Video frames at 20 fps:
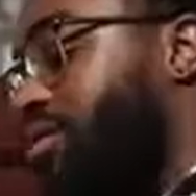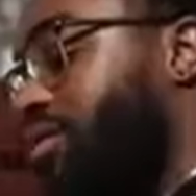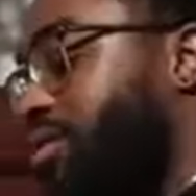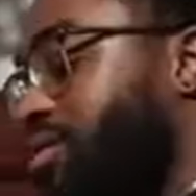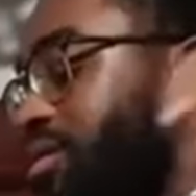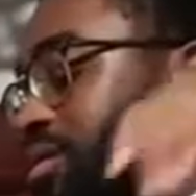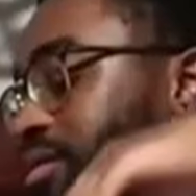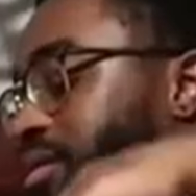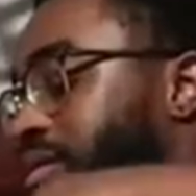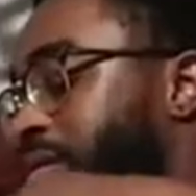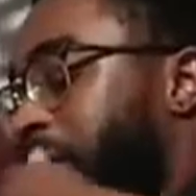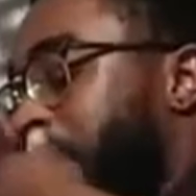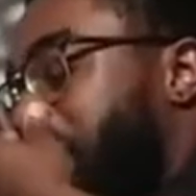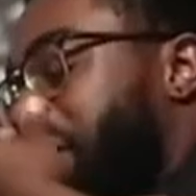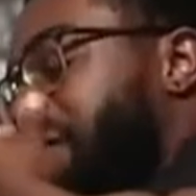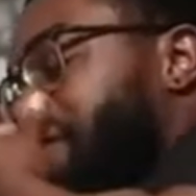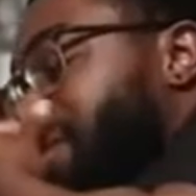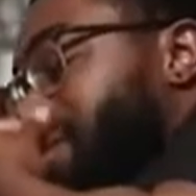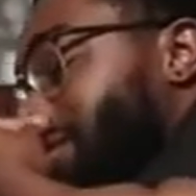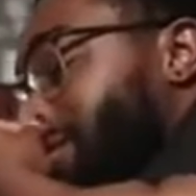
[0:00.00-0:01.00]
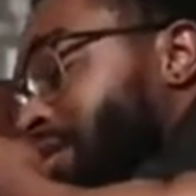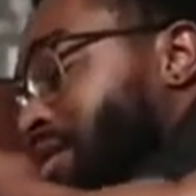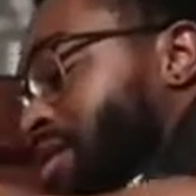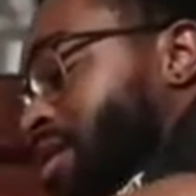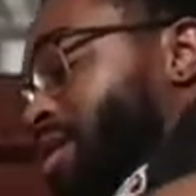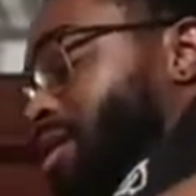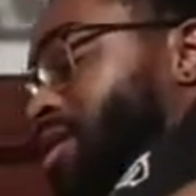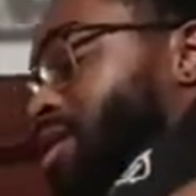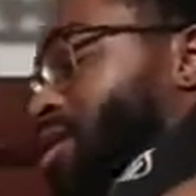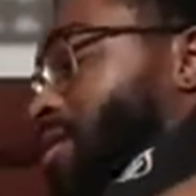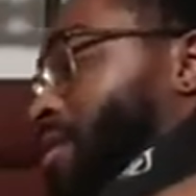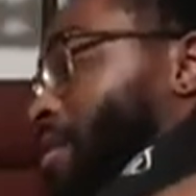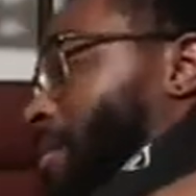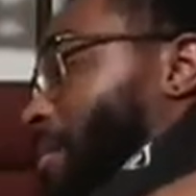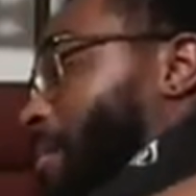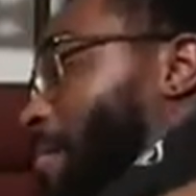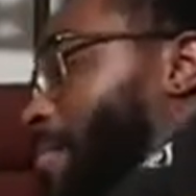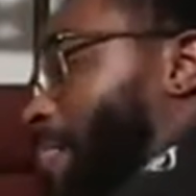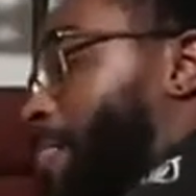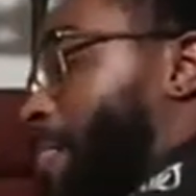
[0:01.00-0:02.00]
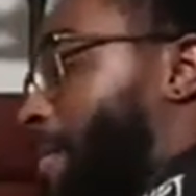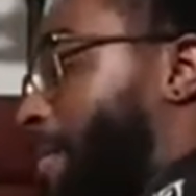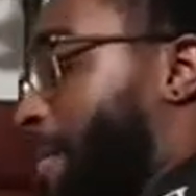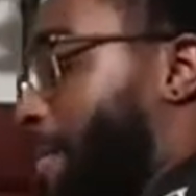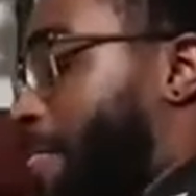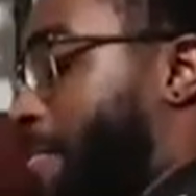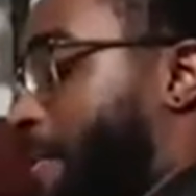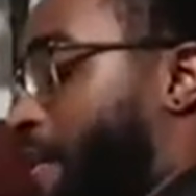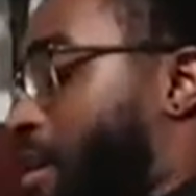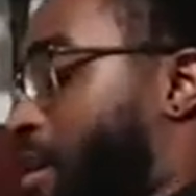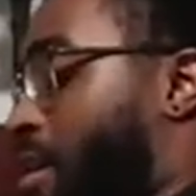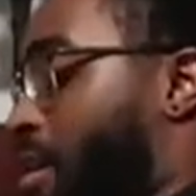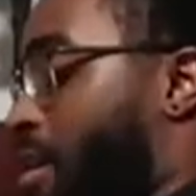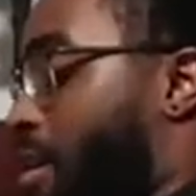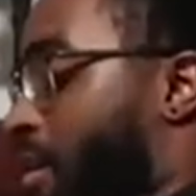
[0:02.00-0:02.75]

(no one is talking)